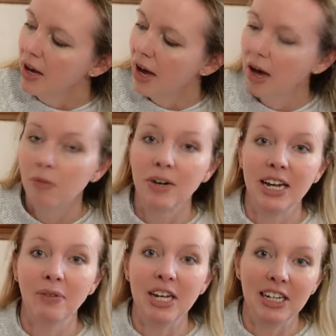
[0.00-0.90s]

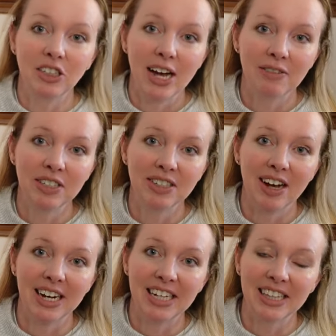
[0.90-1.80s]
We each have a
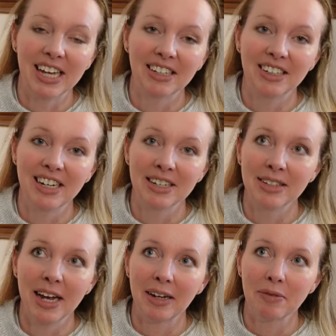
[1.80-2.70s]
stocking that is
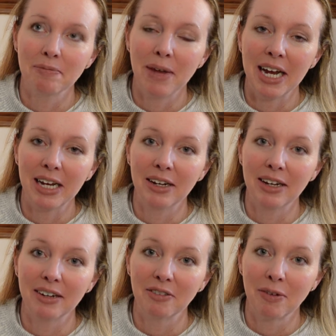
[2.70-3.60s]
like
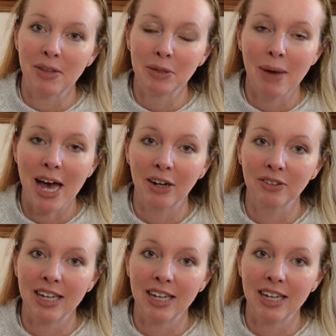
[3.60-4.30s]
made from this pattern.